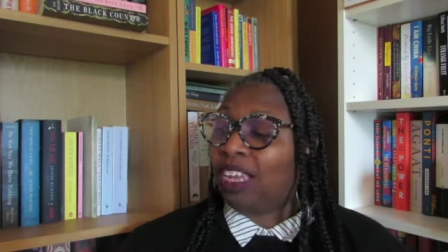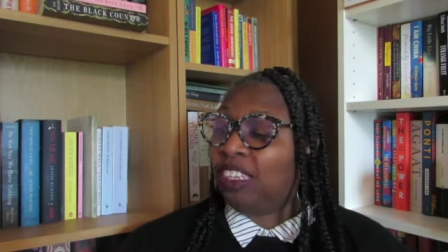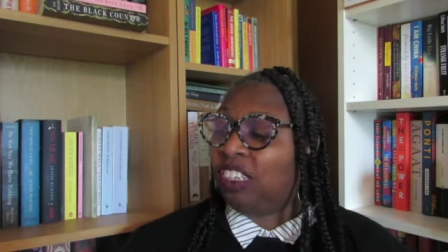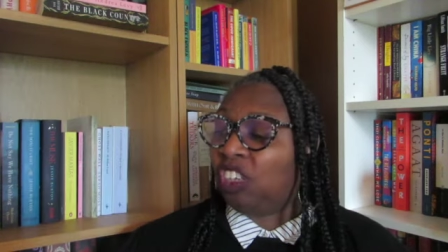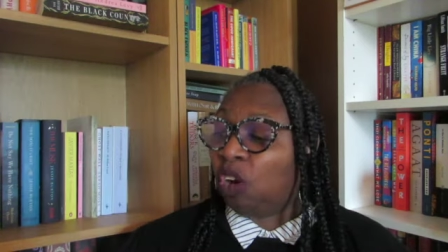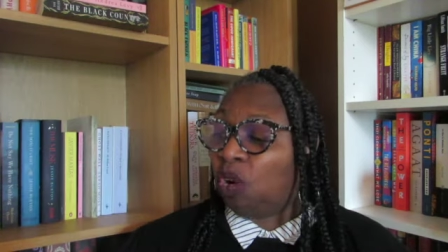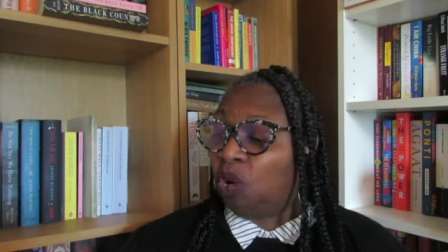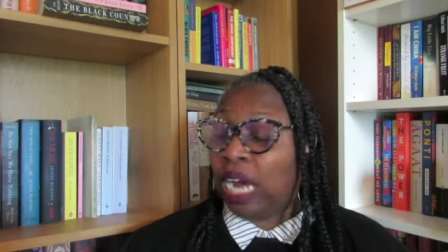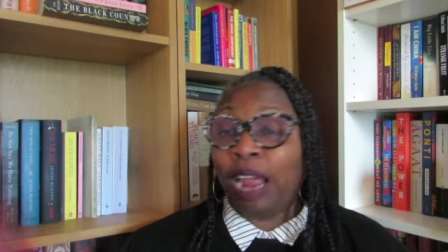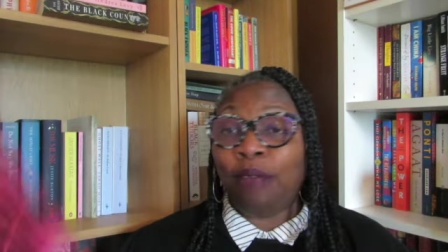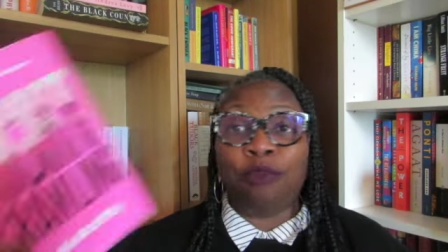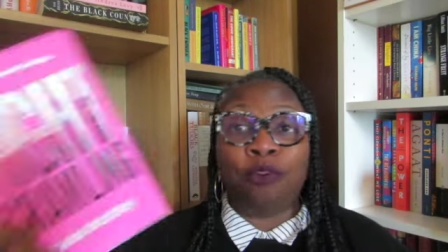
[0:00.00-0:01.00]
So
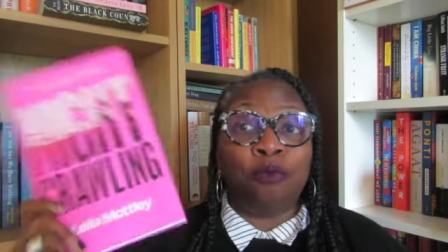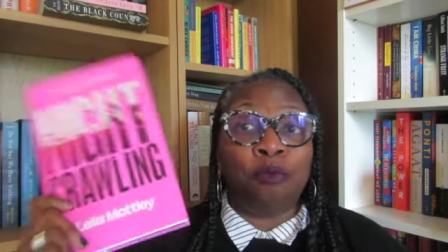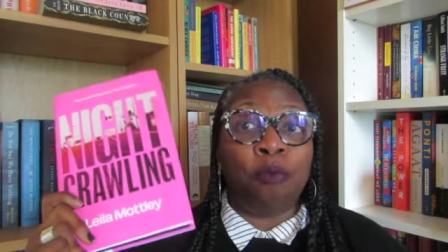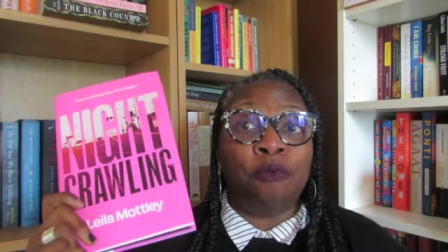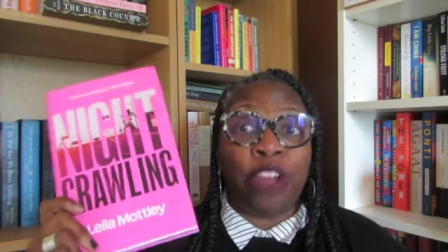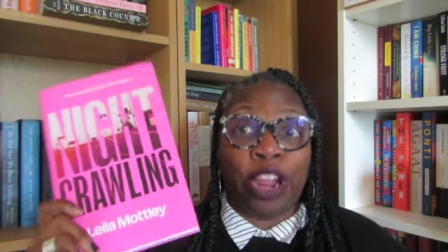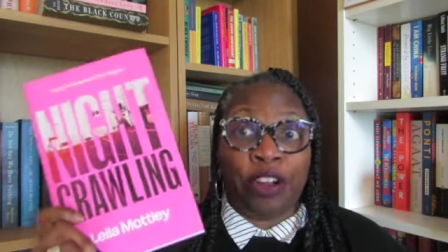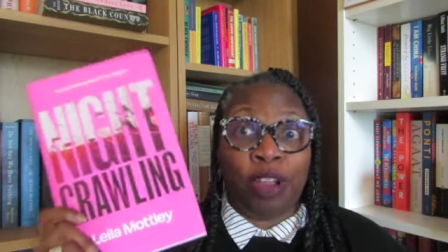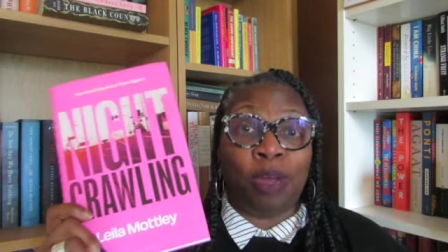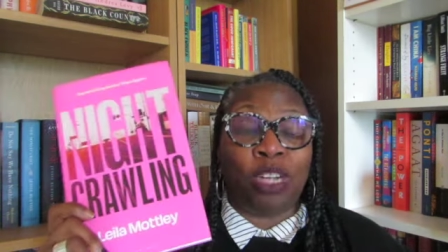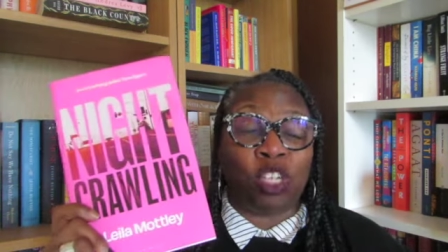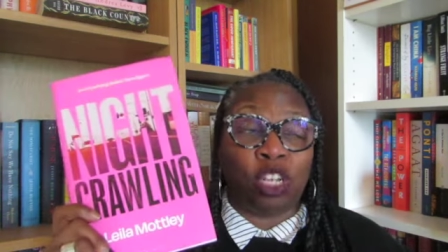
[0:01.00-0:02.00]
I'm very
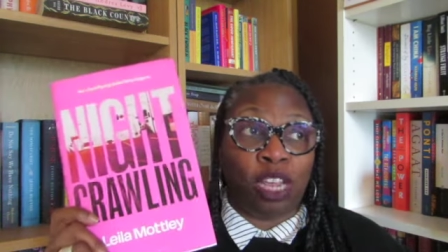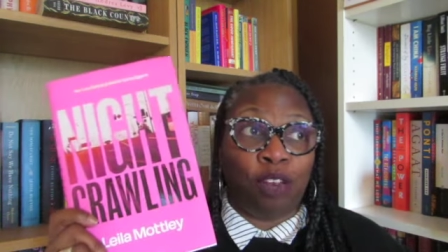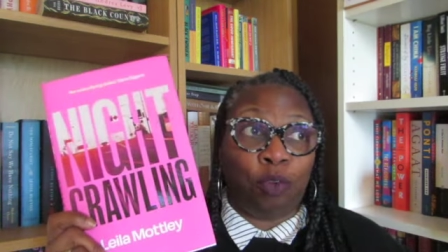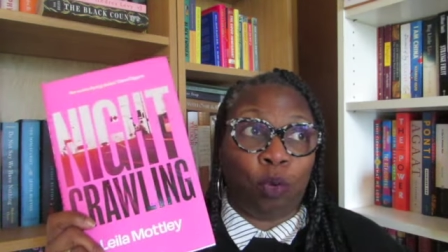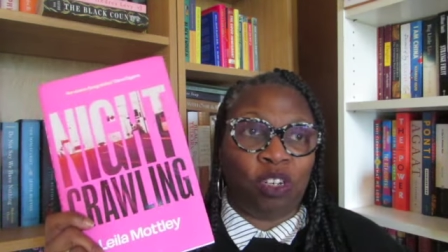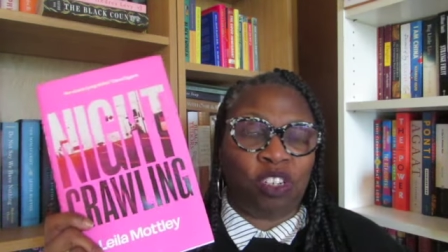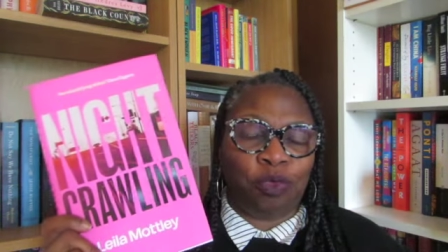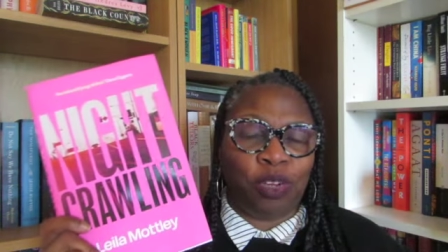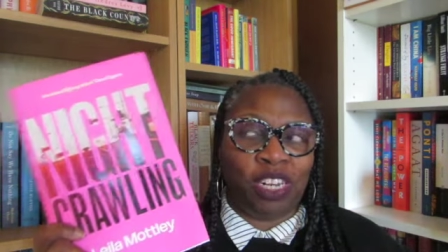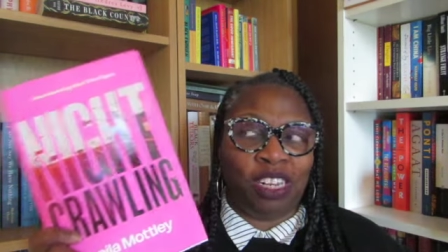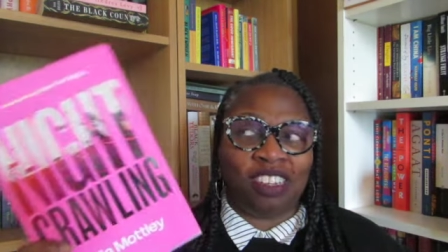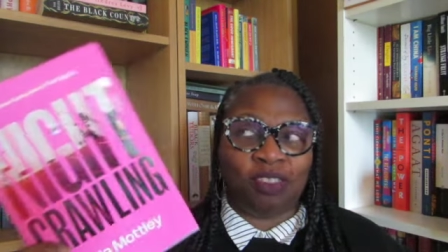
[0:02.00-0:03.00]
much looking forward to
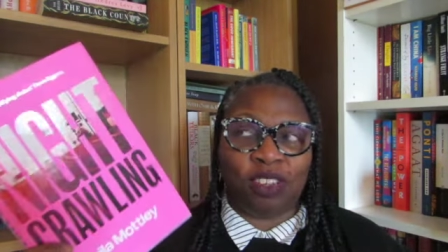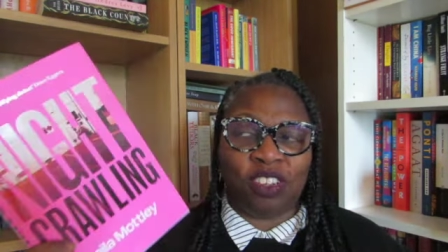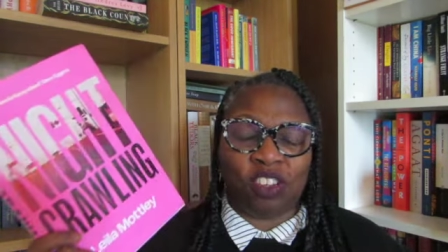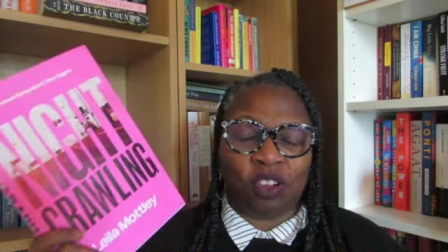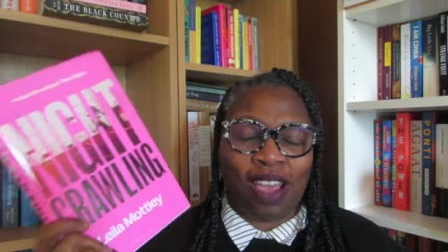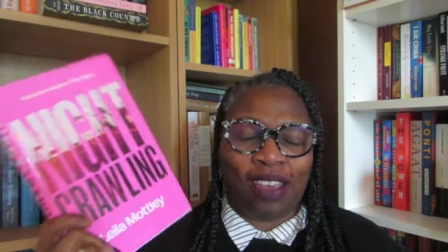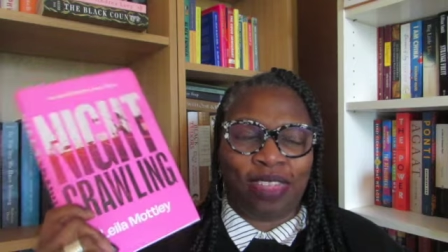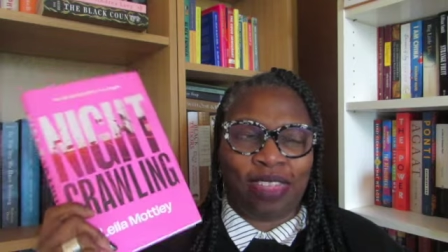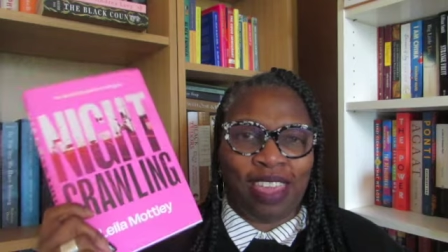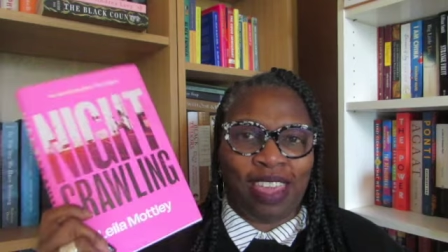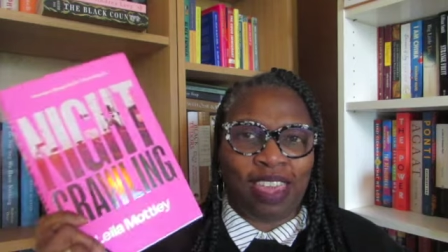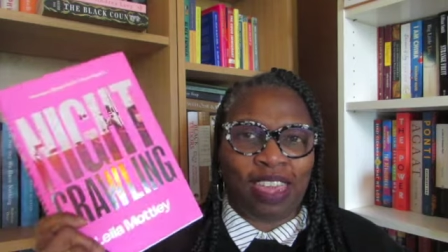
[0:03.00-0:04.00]
reading this one. So I
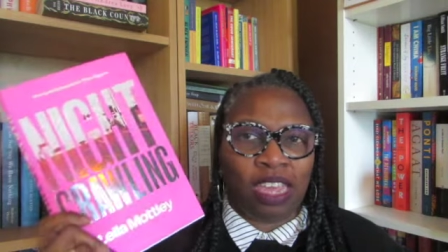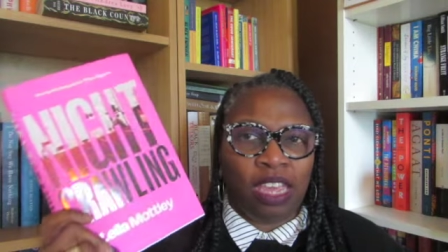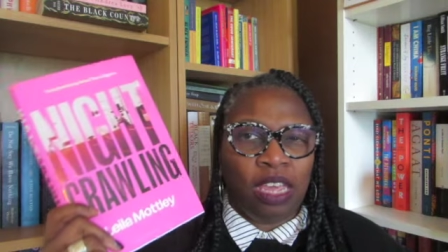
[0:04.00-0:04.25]
think